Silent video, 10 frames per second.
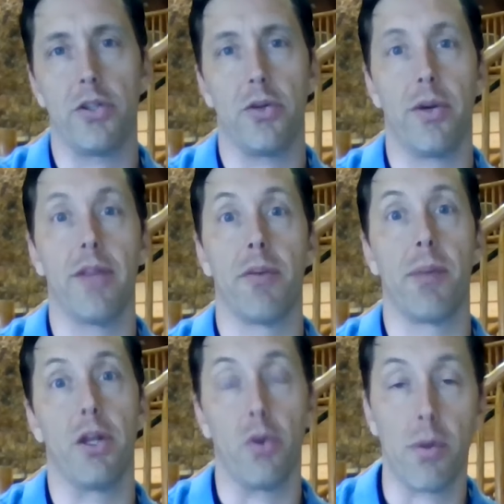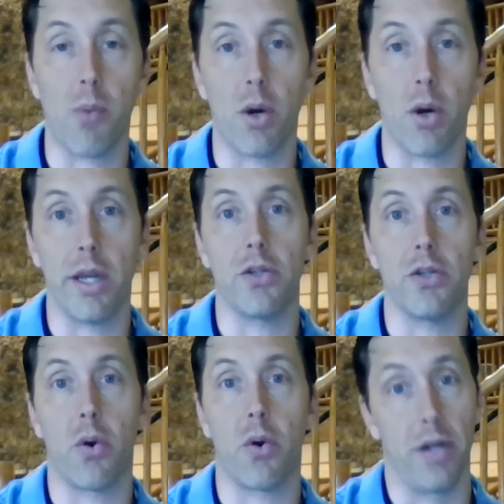You're either paying your mortgage
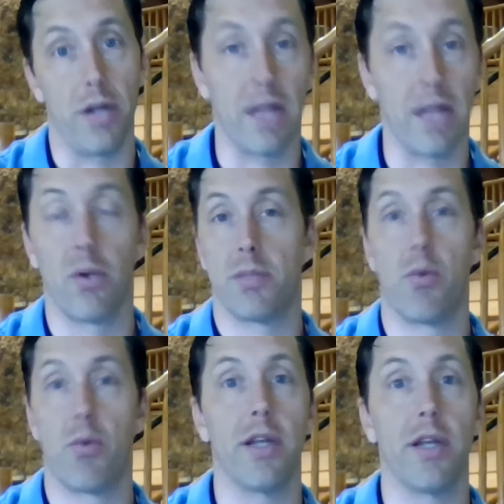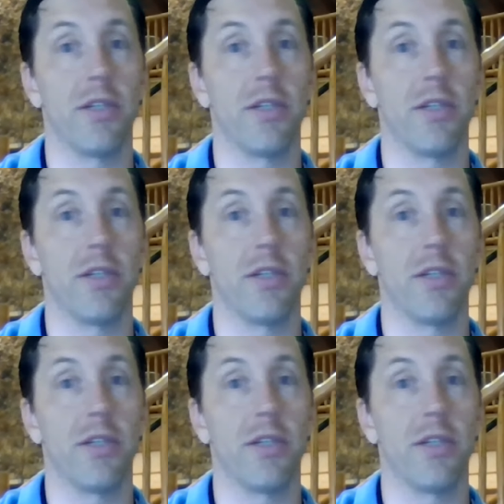or your landlord's mortgage.